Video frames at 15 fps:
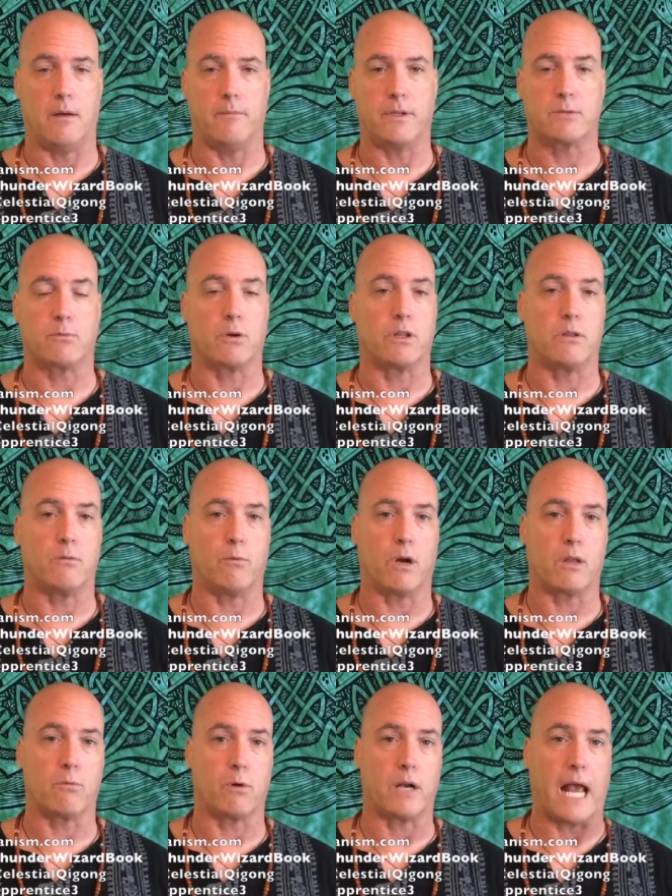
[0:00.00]
That's where the
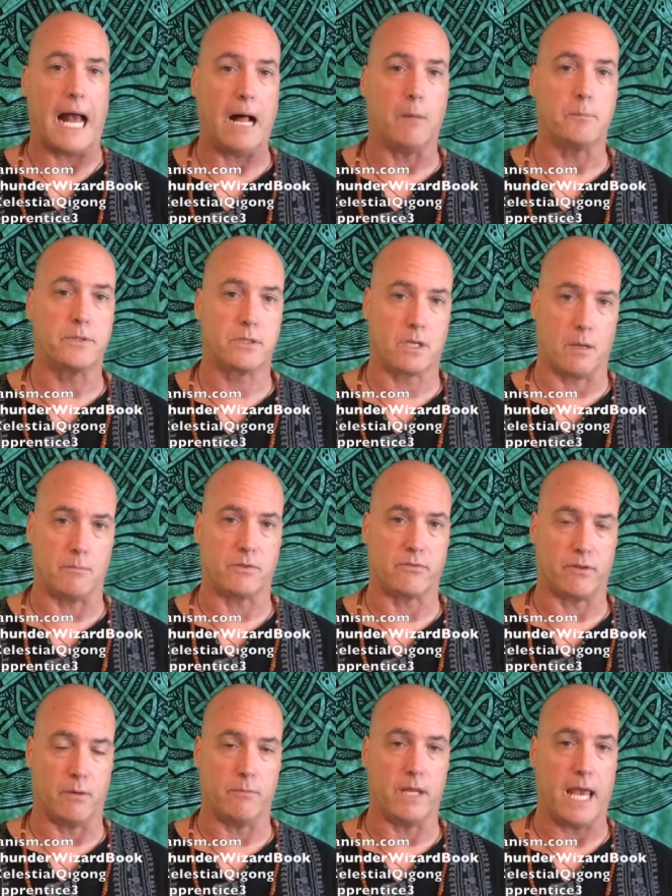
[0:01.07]
word Alps comes
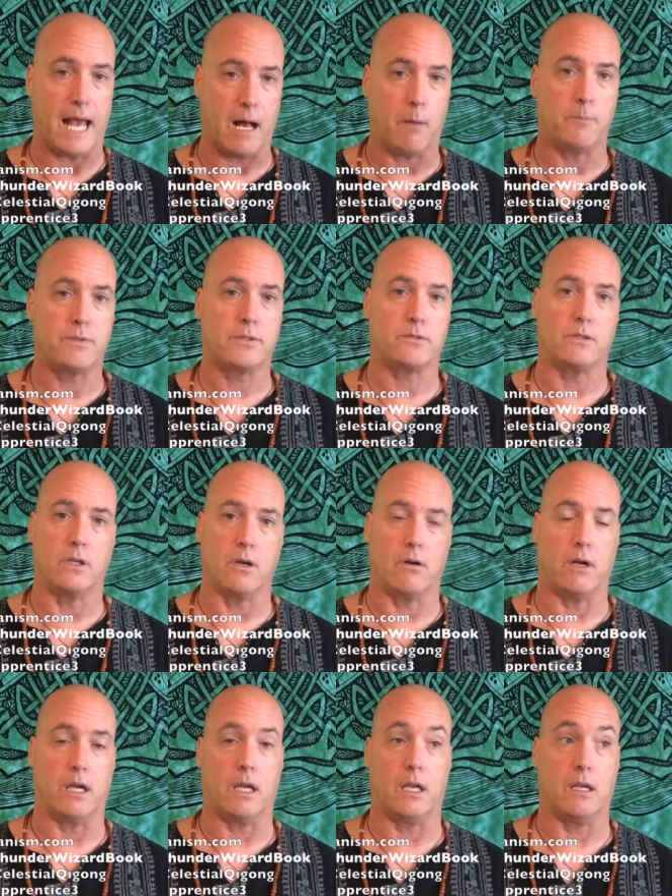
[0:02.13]
from. The Alps, you
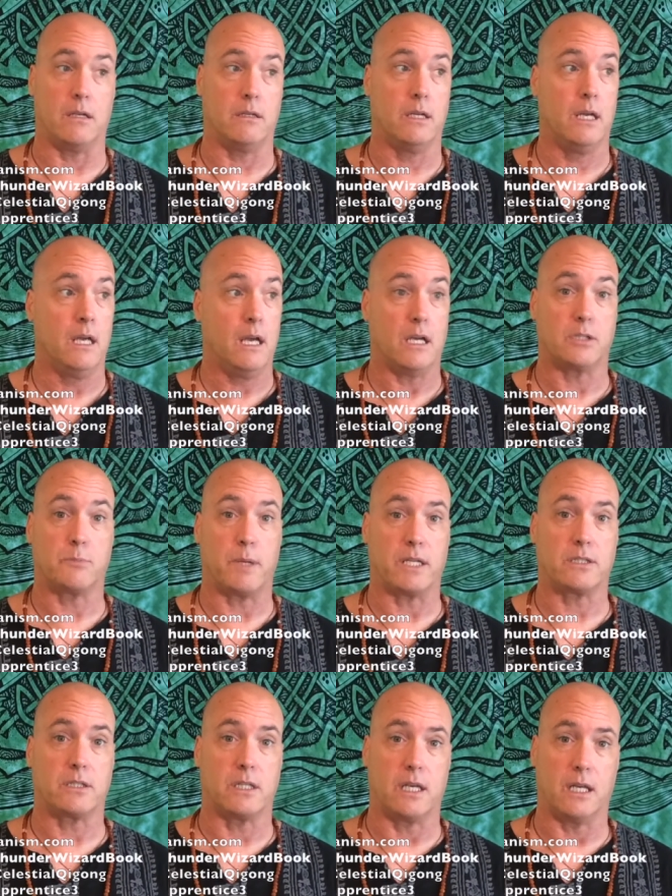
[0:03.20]
know,
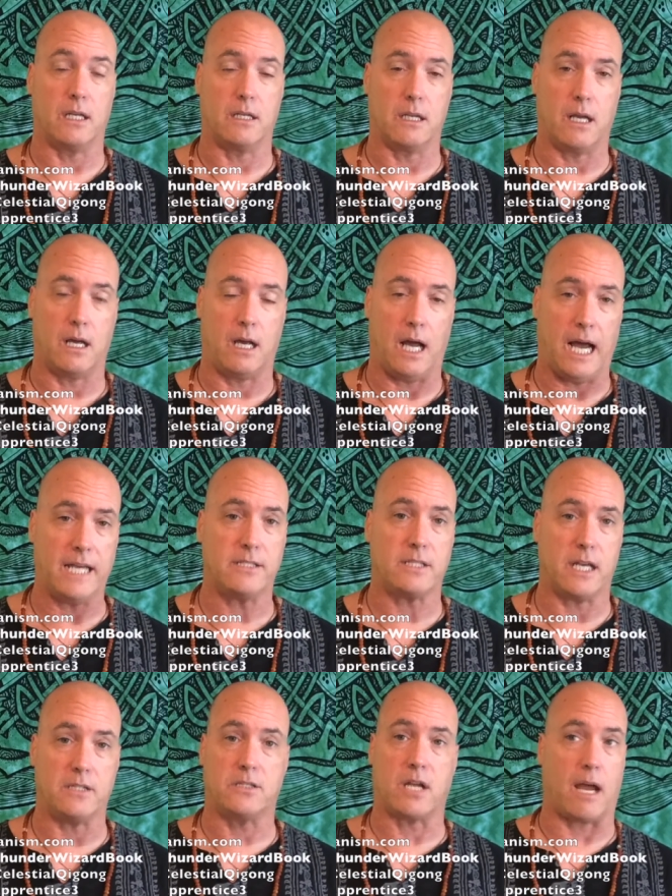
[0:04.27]
especially in Ice
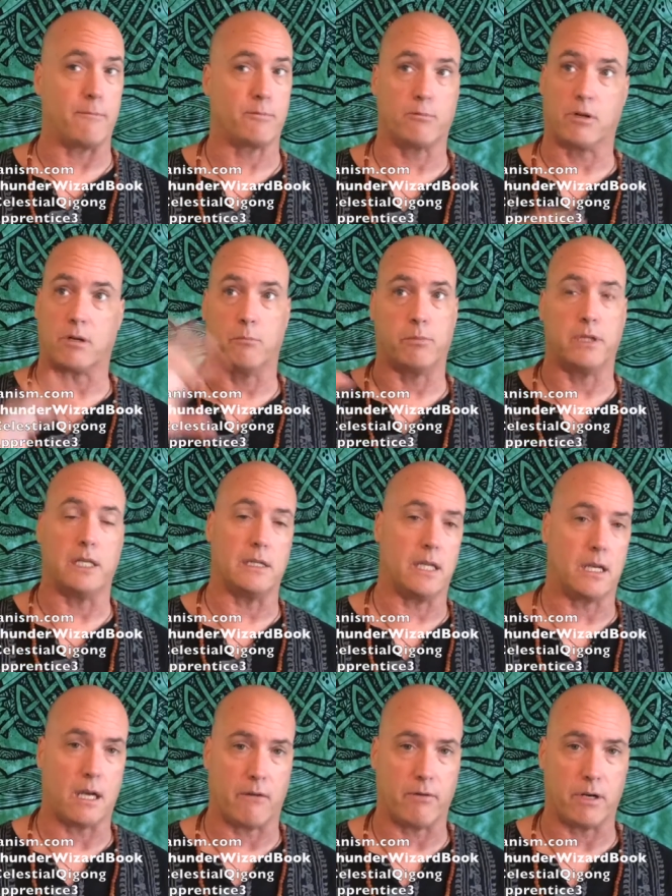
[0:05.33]
Age times, were completely
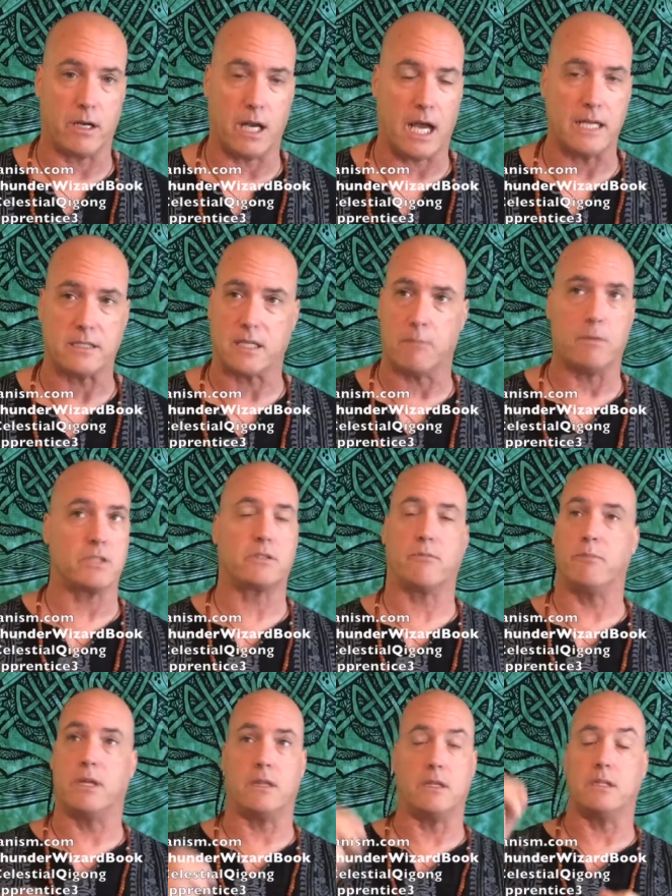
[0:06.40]
covered in ice. They must
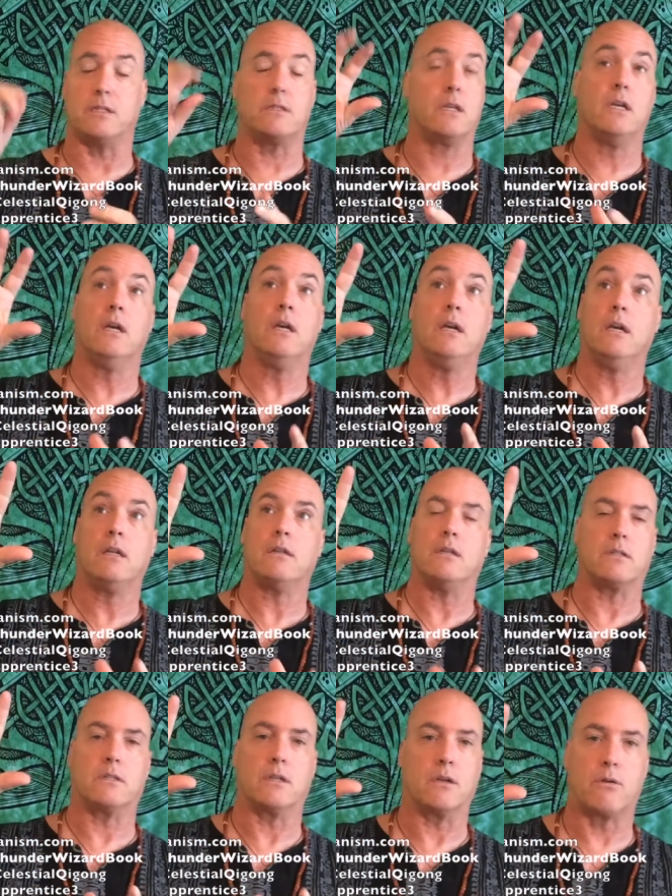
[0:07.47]
have been
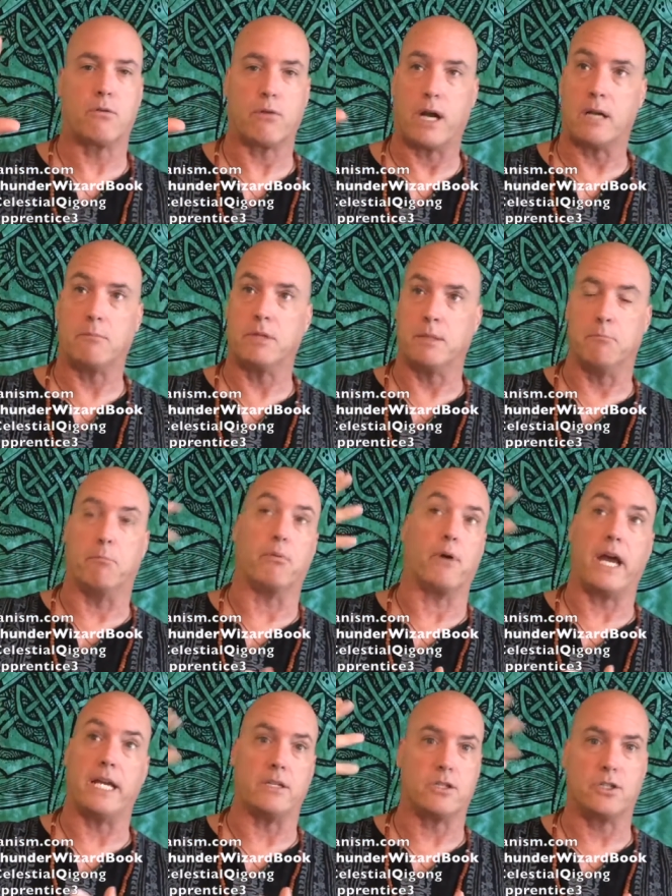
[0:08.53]
this incredibly
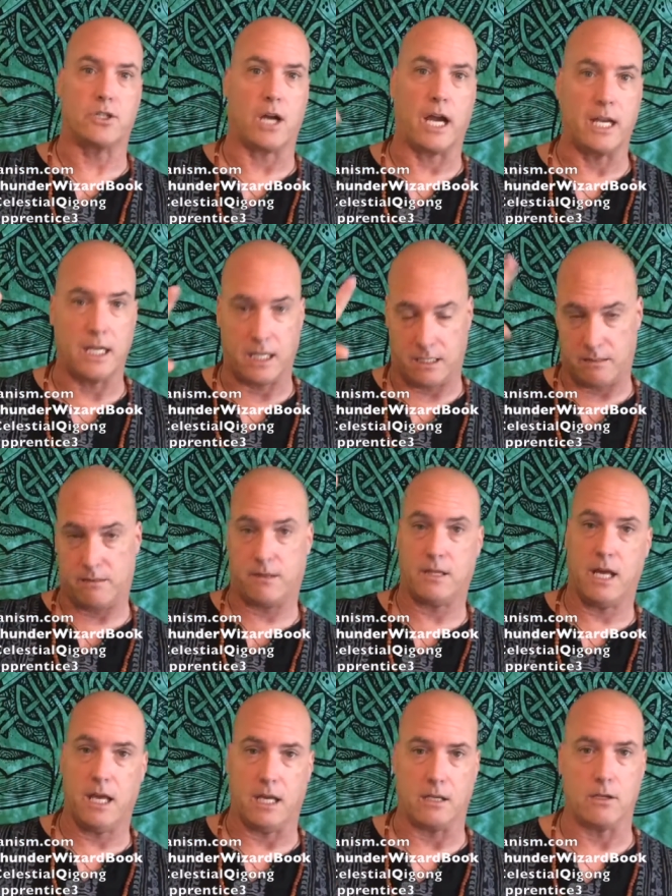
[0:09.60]
bright, shining
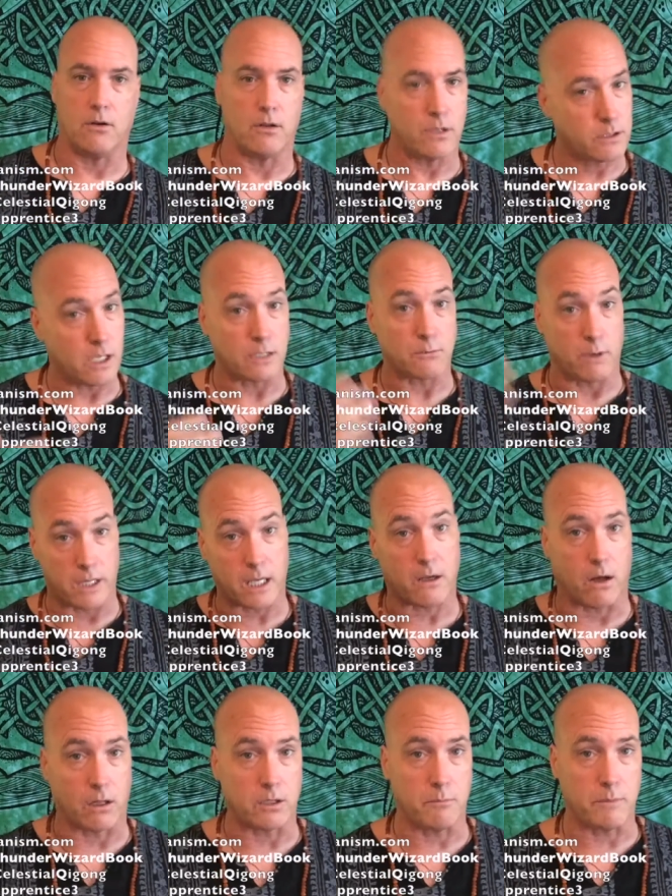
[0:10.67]
thing. You know, that's why they
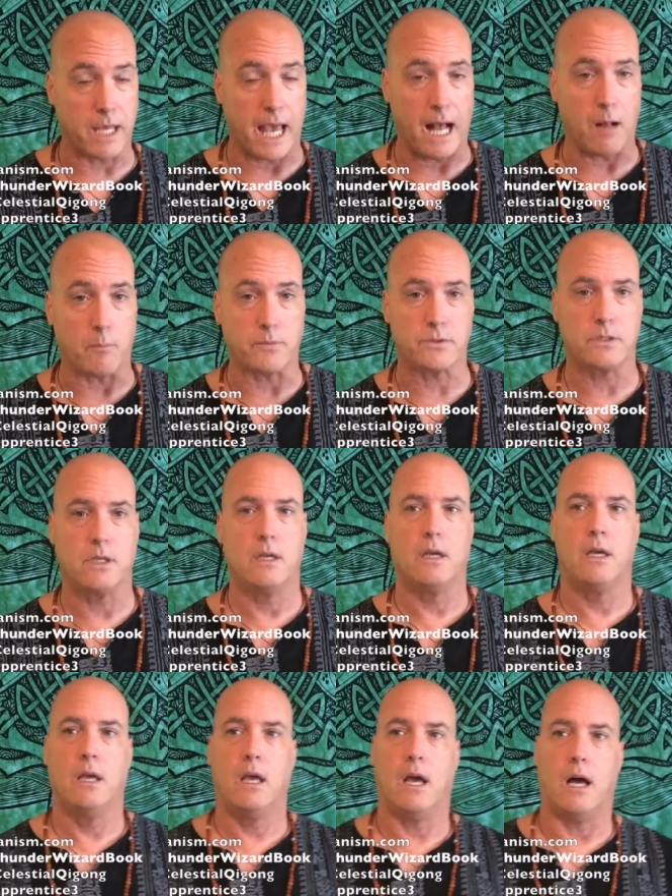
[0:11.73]
called them the Alps.
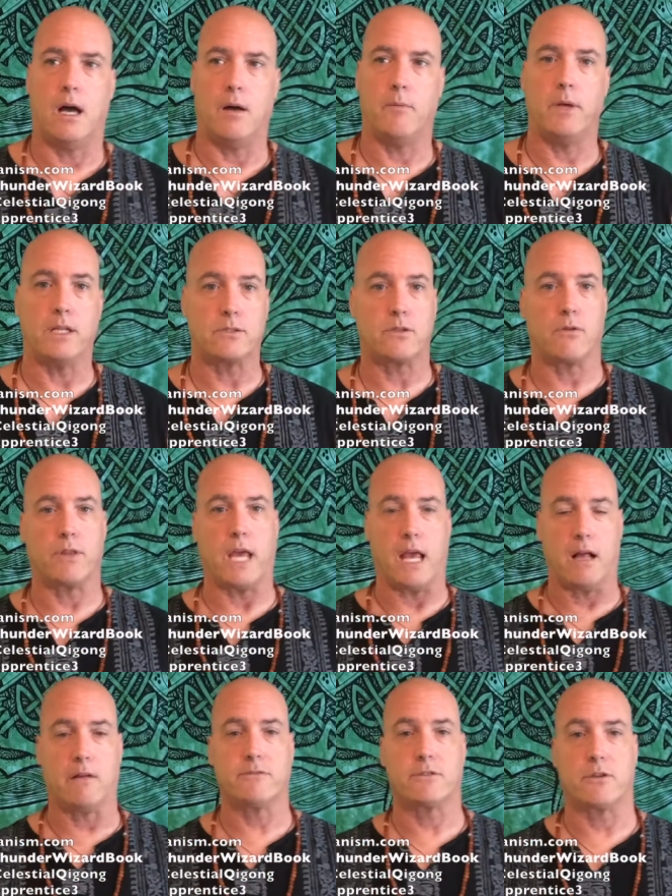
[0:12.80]
And so the
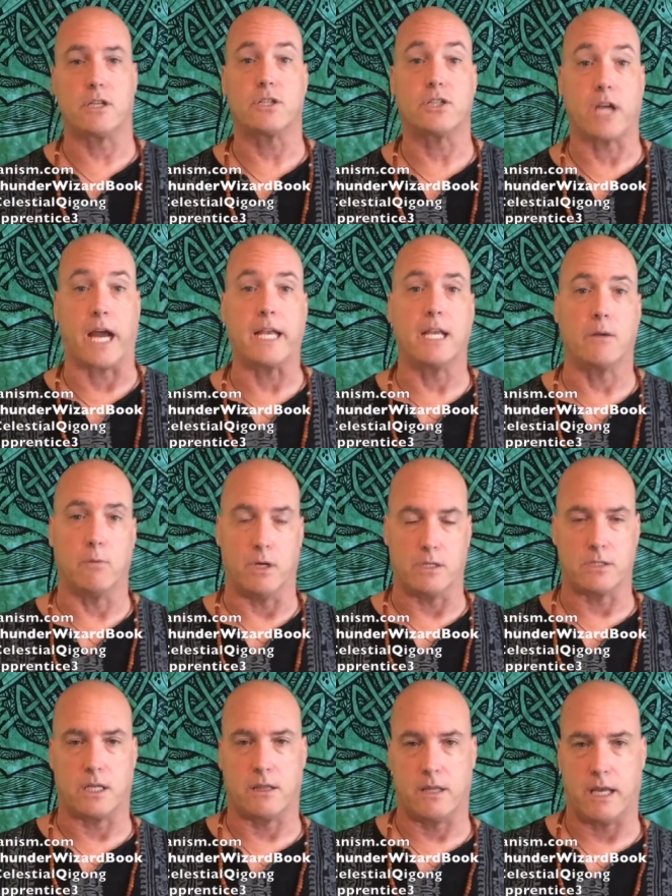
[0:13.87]
elves are the shining
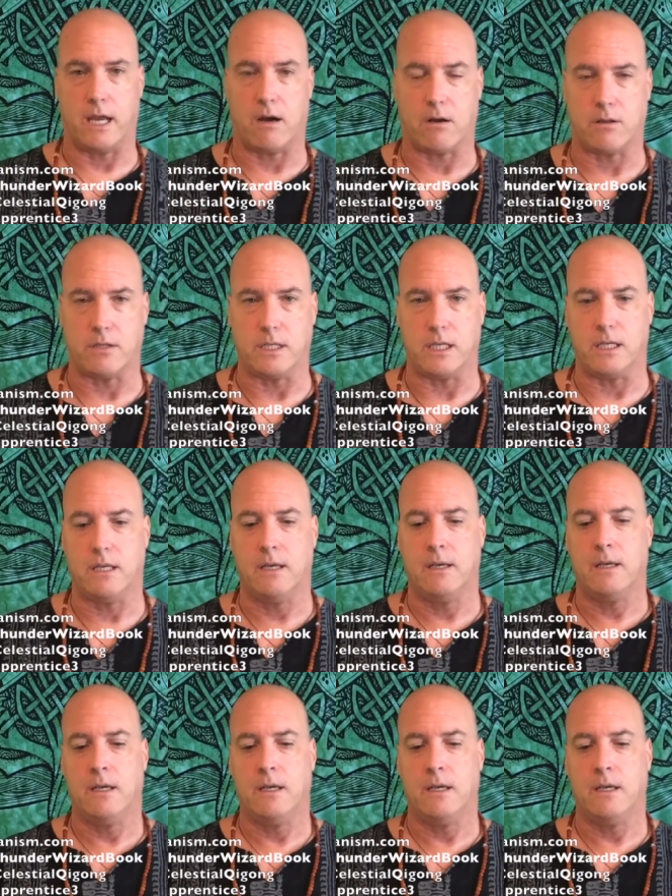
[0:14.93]
ones, and they are the